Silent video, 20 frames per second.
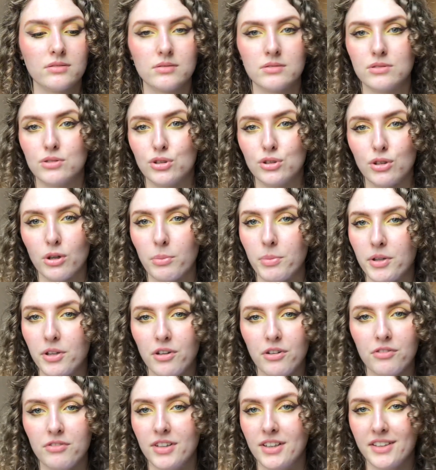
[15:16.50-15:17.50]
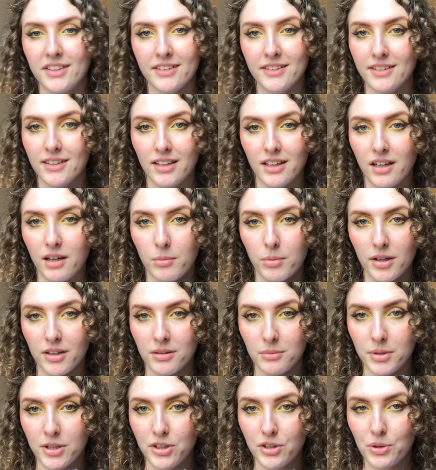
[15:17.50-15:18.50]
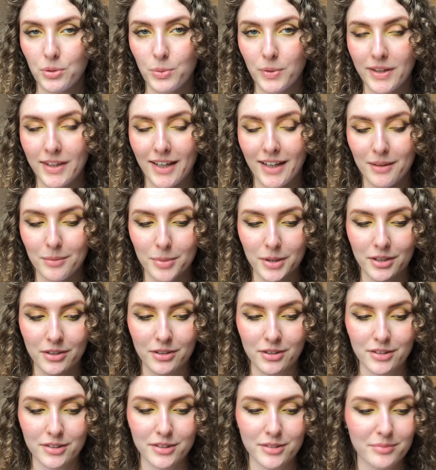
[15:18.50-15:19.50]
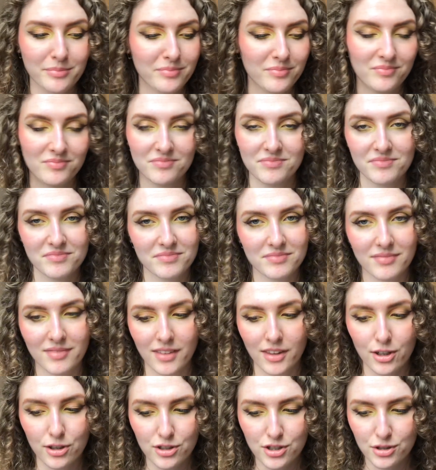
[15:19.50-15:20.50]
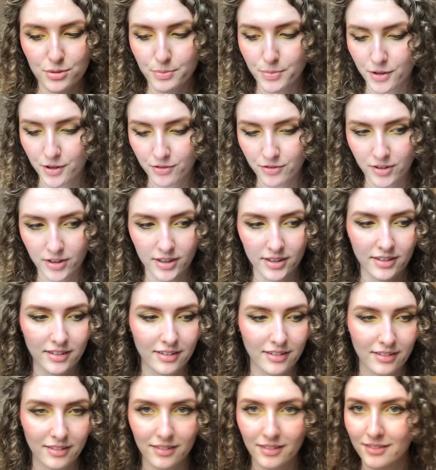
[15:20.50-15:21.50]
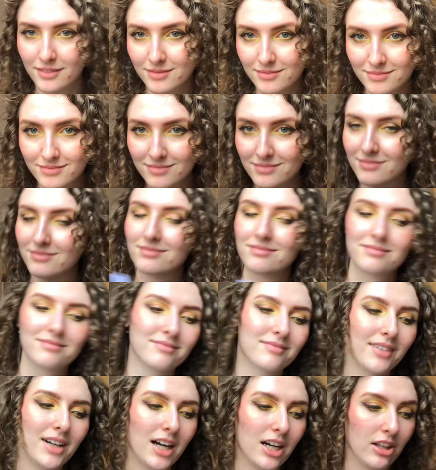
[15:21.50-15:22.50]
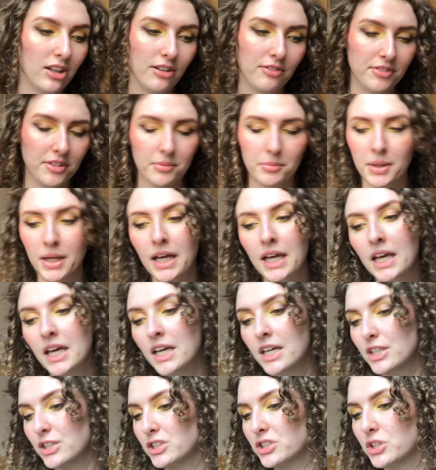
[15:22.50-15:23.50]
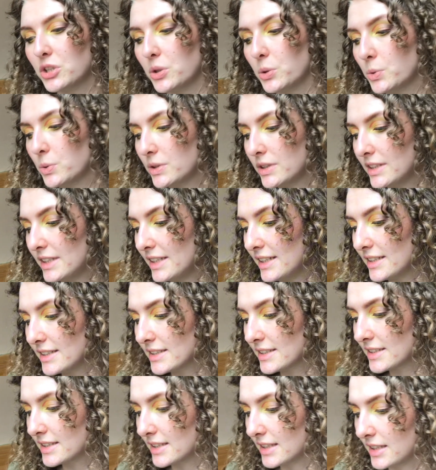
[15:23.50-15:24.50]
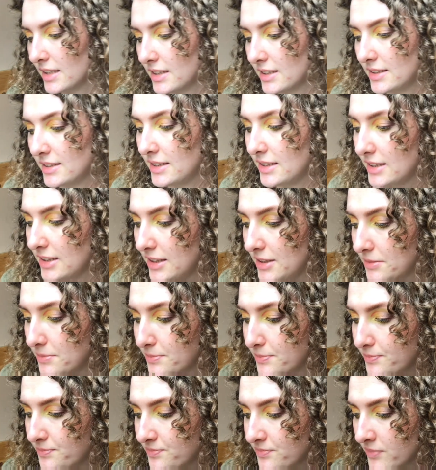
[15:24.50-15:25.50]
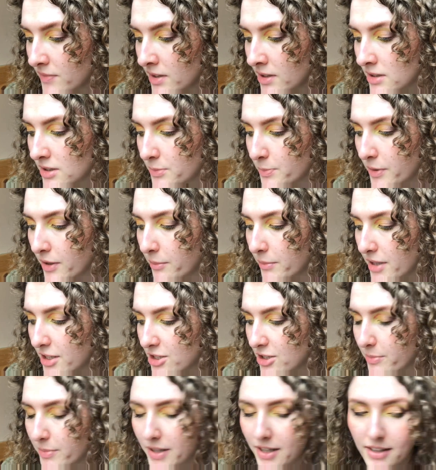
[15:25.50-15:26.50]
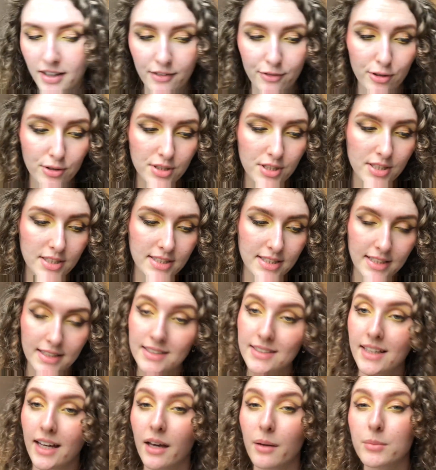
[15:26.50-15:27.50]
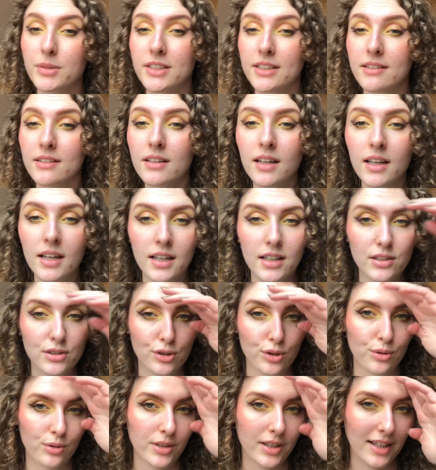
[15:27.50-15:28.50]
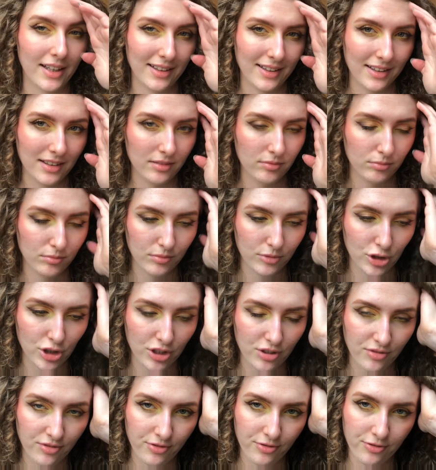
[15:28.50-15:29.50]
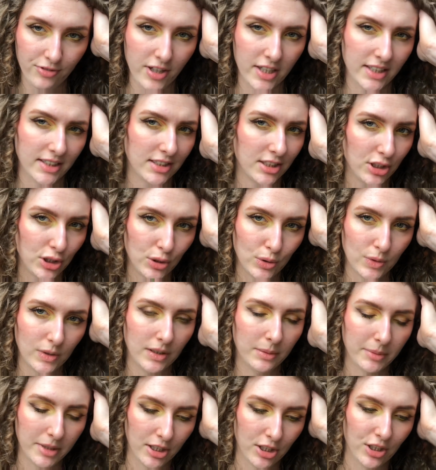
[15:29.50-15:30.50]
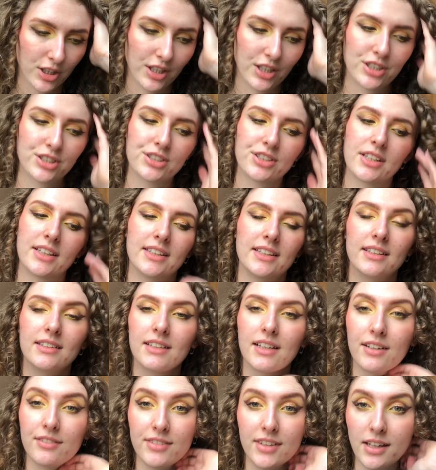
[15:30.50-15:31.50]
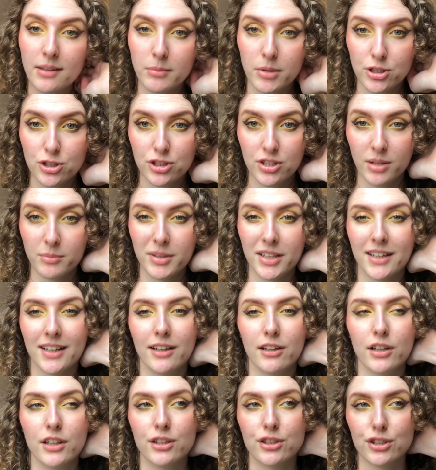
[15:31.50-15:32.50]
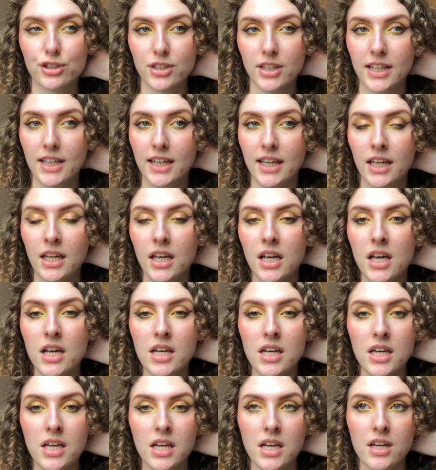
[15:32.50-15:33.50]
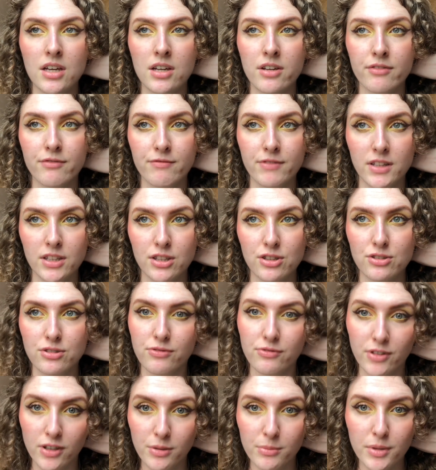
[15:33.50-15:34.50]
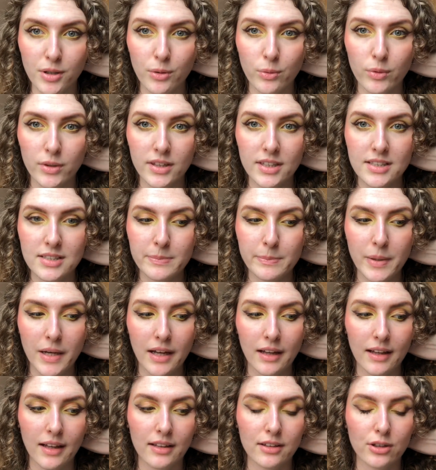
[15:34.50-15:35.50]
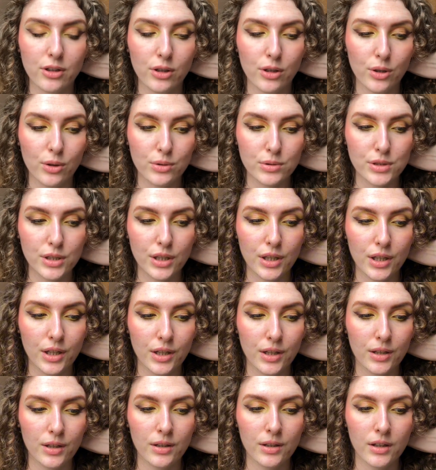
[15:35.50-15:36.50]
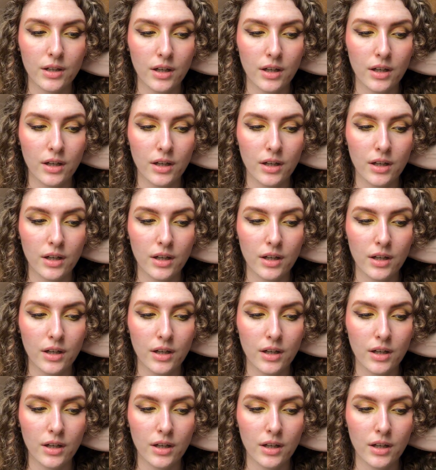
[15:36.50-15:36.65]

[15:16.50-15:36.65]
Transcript: to top it off, and then like I'm gonna be good with that because they're just perfect and I love them. So this the Spring Magic palette, I've used her 6 times. So again, she's fairly new in my collection. I didn't have that much time. Like I literally finished filming with this palette, used her